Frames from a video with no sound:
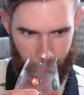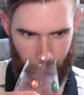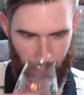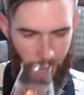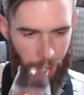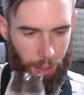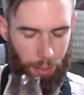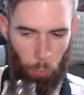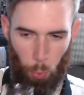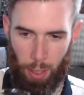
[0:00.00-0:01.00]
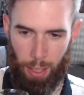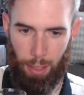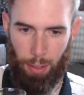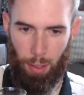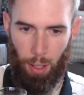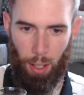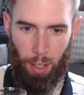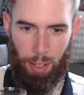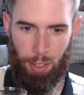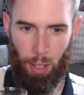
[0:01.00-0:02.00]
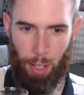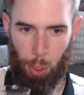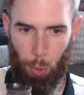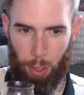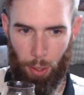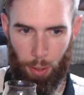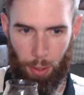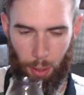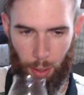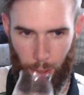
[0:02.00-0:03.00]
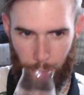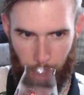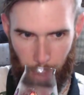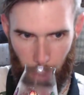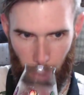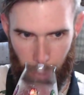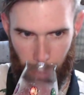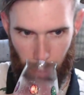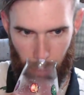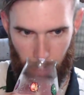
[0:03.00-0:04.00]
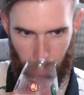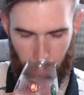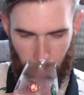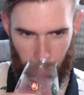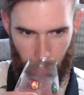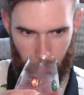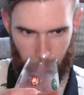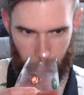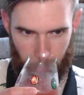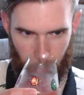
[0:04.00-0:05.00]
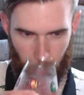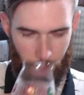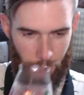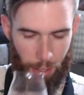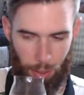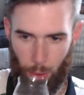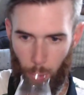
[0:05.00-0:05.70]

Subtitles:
yeah, really, it's a lot sweeter on the flavor, the taste.